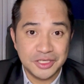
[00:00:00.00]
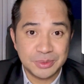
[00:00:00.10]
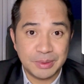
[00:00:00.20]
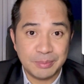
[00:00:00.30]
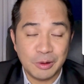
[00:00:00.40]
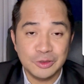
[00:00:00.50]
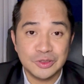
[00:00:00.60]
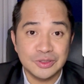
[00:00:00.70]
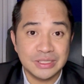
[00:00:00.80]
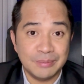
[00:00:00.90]
propose
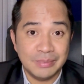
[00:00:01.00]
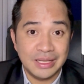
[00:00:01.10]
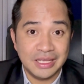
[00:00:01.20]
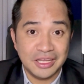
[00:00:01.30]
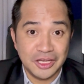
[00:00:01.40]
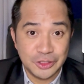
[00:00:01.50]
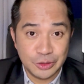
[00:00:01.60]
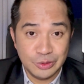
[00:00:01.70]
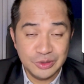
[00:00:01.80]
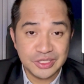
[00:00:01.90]
to simply
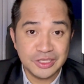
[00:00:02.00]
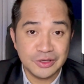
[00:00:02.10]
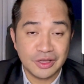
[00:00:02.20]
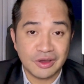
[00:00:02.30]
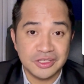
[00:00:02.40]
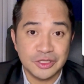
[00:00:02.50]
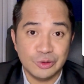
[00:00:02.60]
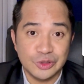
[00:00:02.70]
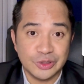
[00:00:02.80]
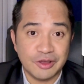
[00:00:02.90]
introduce into the
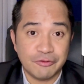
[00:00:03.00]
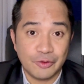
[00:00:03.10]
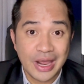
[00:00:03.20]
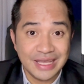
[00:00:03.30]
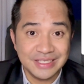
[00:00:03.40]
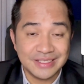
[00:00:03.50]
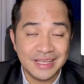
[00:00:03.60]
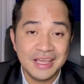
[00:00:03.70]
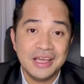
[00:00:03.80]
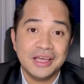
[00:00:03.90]
Constitution a phrase
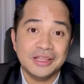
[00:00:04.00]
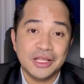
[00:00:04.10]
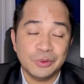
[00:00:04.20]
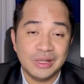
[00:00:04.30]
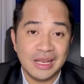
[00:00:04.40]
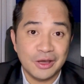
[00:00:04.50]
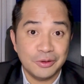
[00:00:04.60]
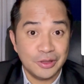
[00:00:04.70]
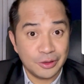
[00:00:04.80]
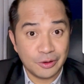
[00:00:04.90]
that would allow
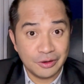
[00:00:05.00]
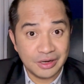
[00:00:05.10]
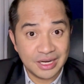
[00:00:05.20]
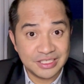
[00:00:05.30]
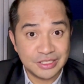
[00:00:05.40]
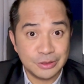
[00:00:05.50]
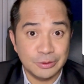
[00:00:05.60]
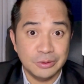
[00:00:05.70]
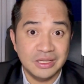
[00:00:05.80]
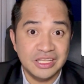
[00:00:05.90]
the Congress
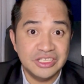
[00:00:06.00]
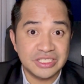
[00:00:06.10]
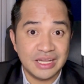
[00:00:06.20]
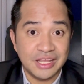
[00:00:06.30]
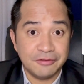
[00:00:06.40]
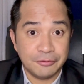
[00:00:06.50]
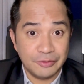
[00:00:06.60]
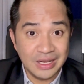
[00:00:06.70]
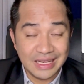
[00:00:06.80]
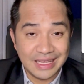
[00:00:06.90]
to legislate
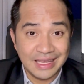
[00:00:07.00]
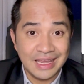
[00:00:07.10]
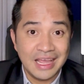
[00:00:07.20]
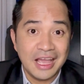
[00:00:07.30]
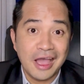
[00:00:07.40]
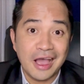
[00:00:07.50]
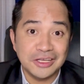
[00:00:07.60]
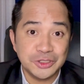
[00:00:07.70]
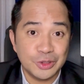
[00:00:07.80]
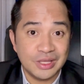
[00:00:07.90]
freely
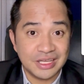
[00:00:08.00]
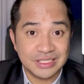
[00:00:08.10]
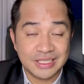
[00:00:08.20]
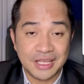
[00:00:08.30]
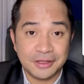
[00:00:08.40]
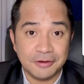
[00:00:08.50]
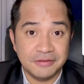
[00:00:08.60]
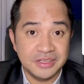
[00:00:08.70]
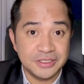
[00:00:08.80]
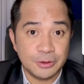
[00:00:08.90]
as to the extent of
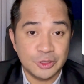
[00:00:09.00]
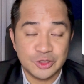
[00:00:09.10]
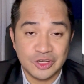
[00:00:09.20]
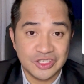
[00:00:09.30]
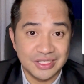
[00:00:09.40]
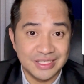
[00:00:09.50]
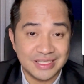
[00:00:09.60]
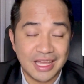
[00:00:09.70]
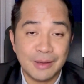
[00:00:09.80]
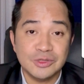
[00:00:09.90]
these restrictions.
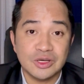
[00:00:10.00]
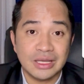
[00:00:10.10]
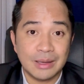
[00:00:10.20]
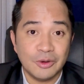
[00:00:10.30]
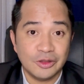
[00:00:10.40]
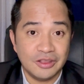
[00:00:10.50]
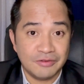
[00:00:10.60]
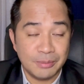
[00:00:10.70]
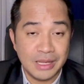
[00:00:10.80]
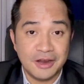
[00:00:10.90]
I am talking about the
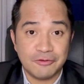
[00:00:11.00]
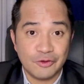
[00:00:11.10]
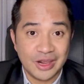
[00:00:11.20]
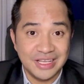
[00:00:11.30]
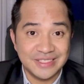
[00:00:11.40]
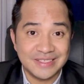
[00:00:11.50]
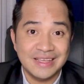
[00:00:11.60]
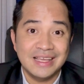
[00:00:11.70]
familiar phrase,